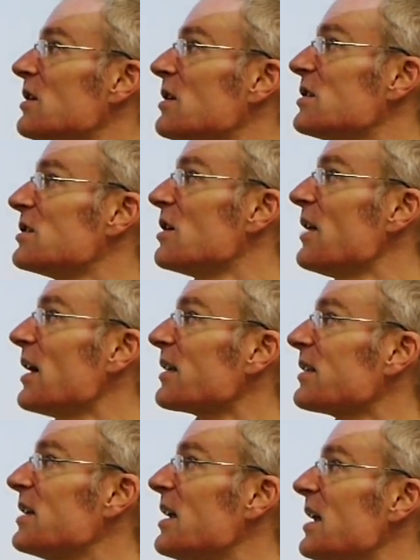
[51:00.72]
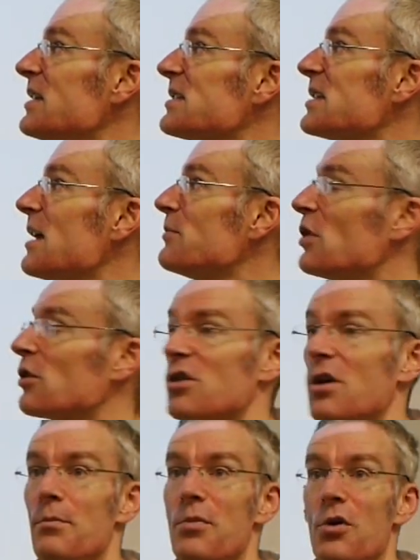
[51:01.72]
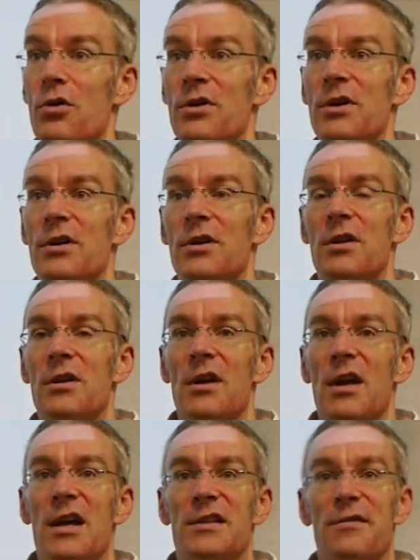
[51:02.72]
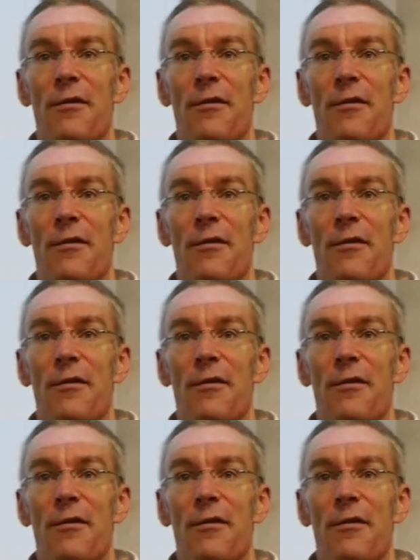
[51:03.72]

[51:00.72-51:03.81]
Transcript: So that gitscm.com book is a